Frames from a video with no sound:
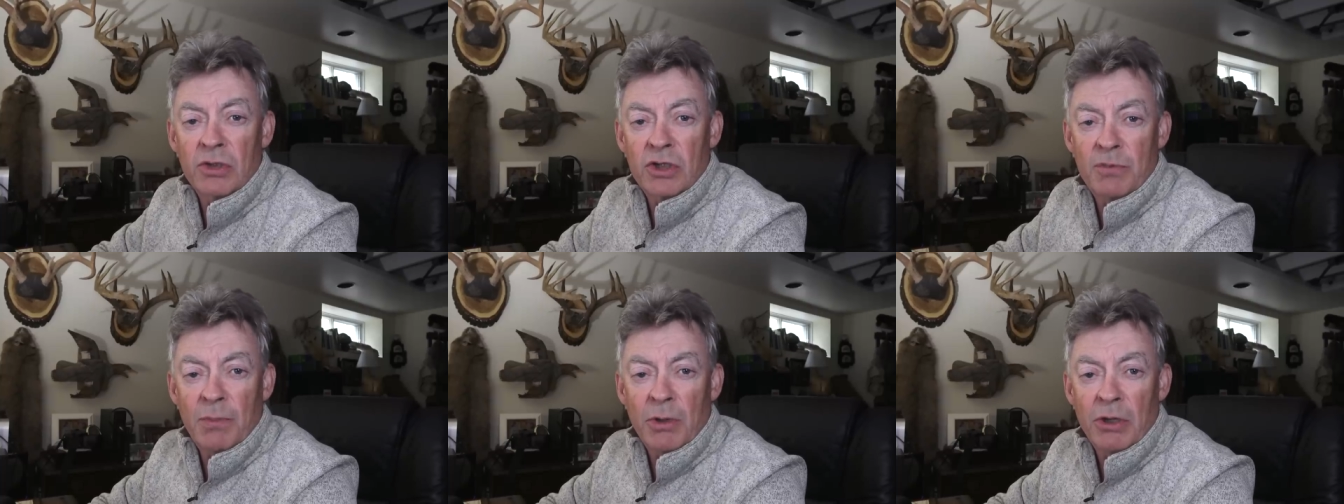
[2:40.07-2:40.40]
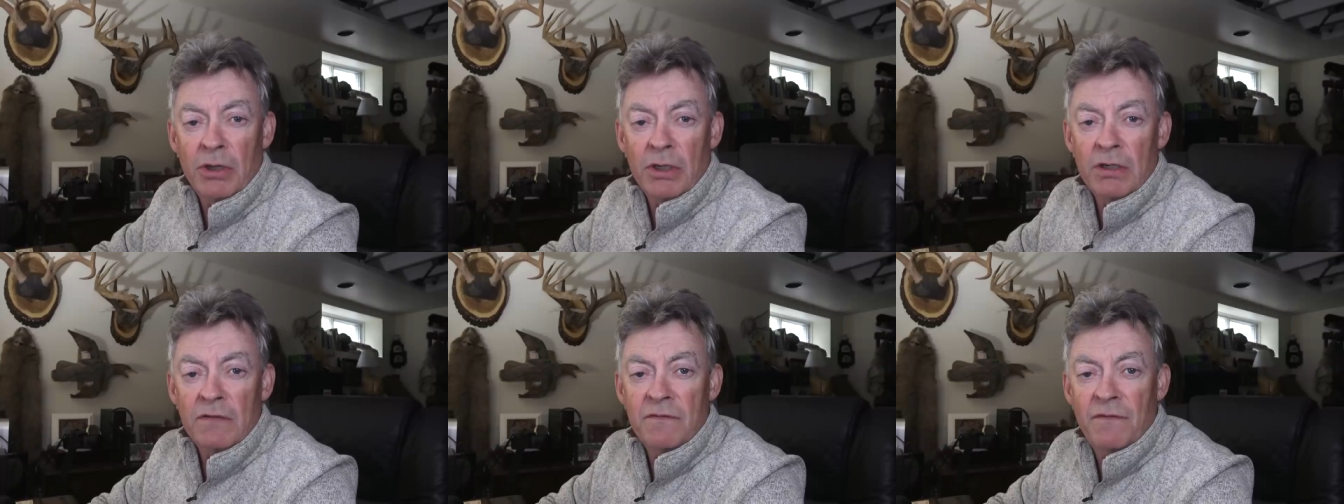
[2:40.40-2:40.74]

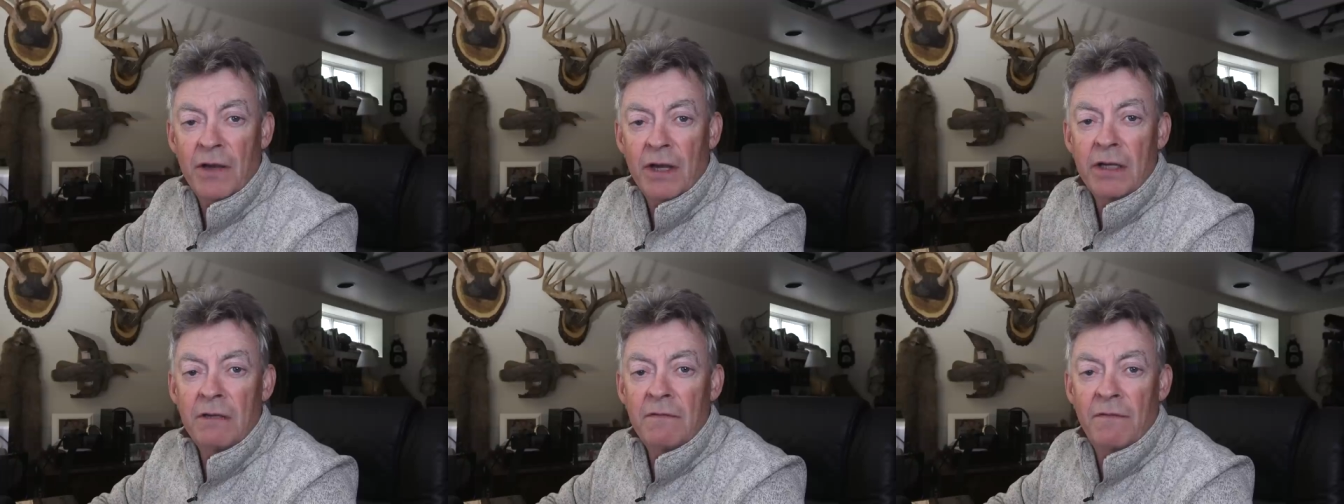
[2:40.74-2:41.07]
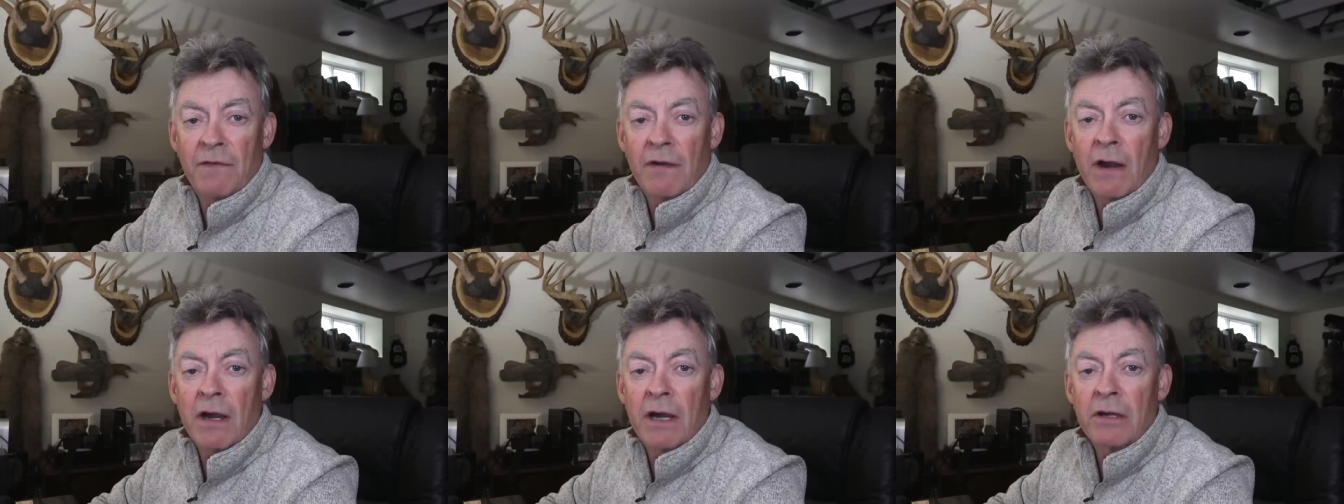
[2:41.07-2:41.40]
experience fighting
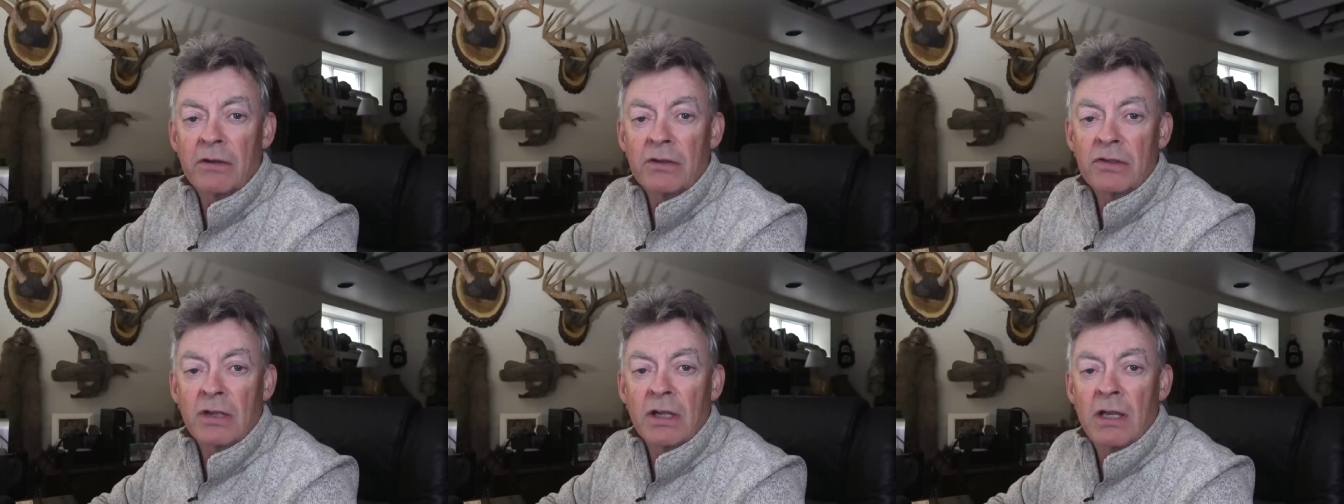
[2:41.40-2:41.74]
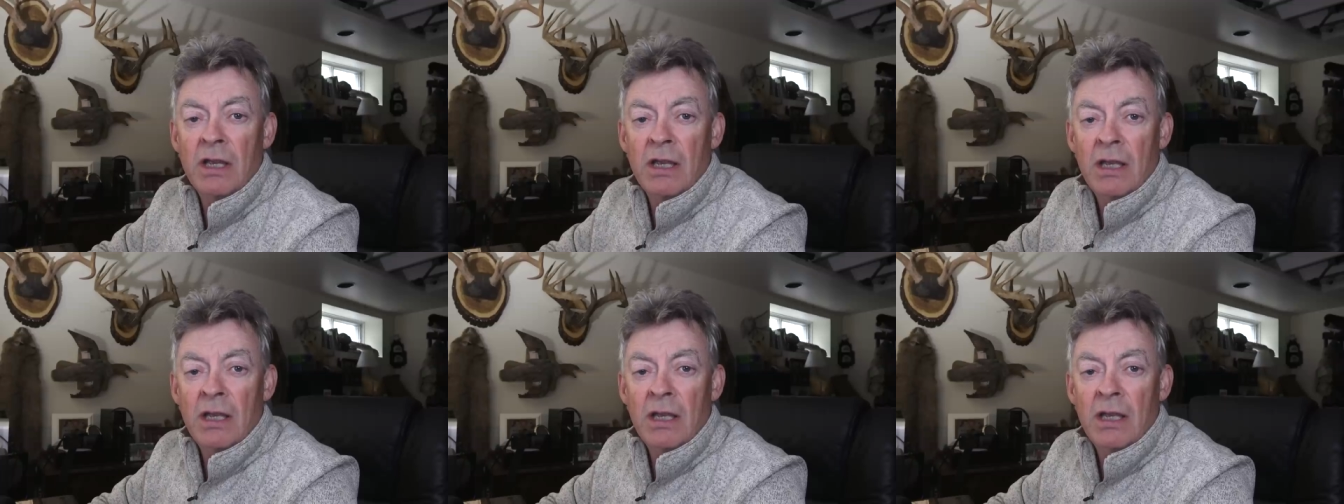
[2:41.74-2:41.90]
fires